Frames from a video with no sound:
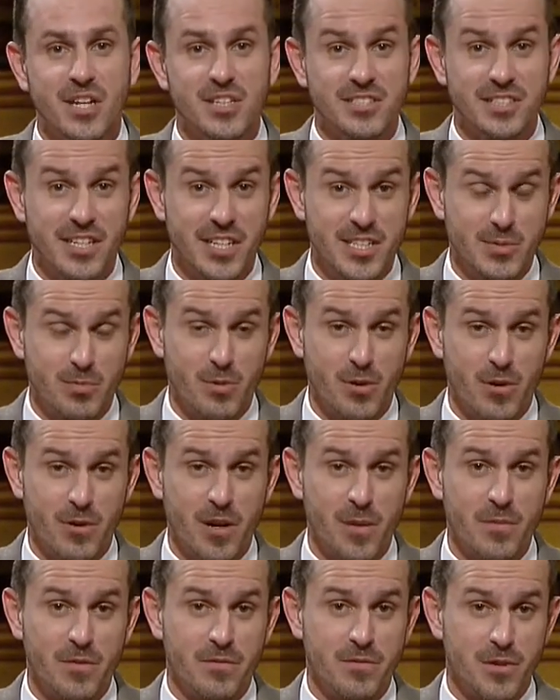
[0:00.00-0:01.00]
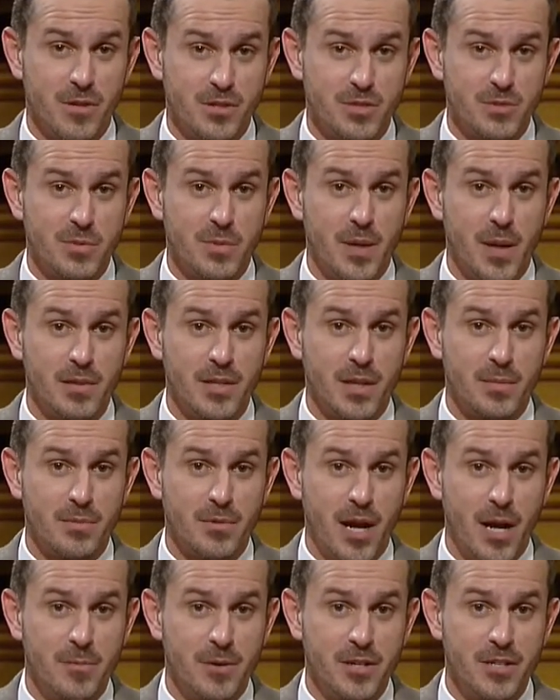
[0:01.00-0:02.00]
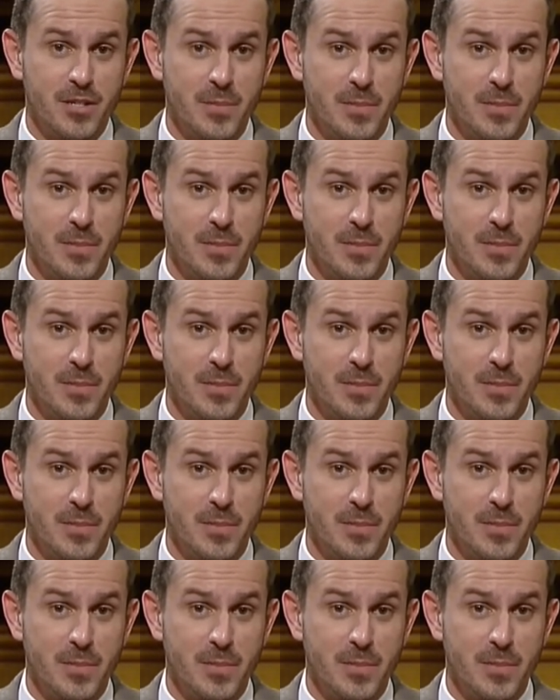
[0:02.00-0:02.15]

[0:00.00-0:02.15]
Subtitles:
On today's program, the first Republican primary